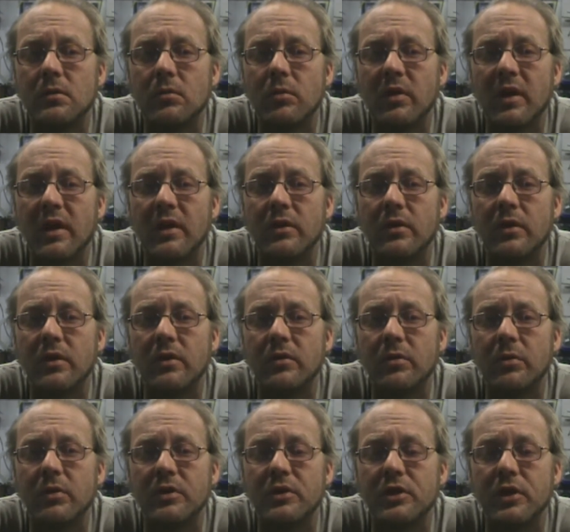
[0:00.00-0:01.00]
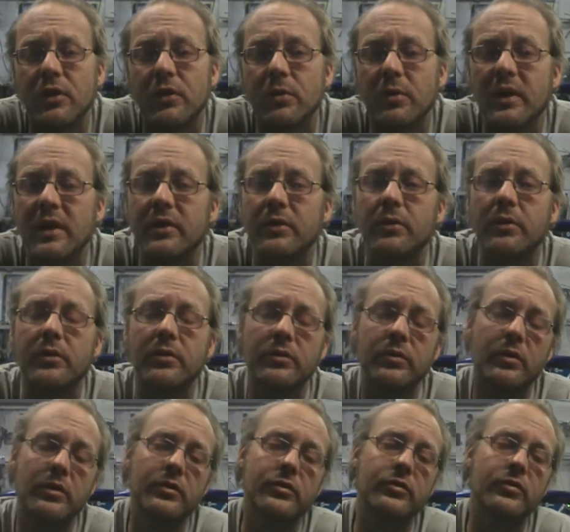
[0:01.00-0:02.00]
We can't do it to each other. We can't do it
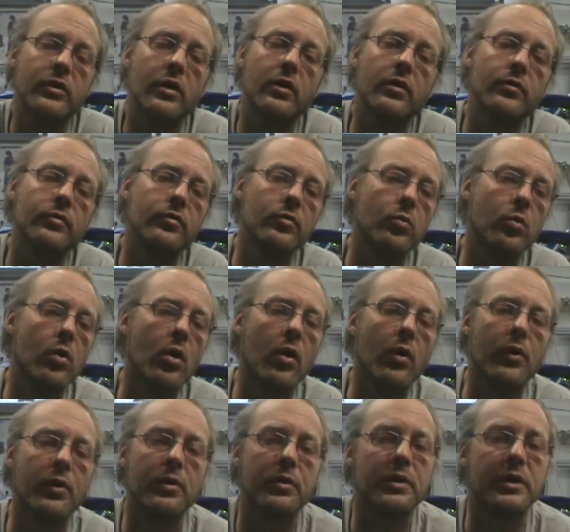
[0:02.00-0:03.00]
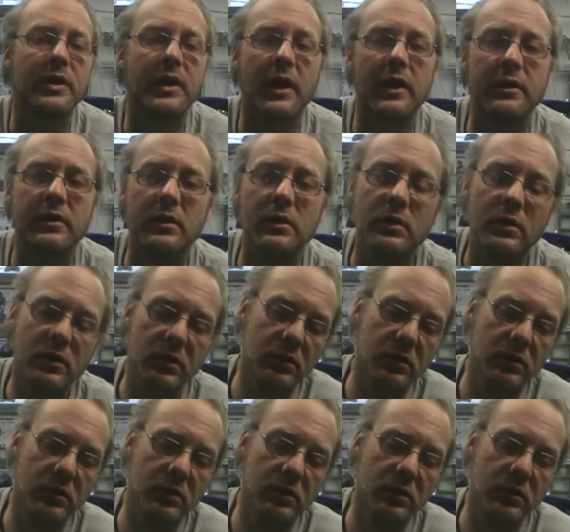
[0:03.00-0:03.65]
to ourselves. We're all interconnected.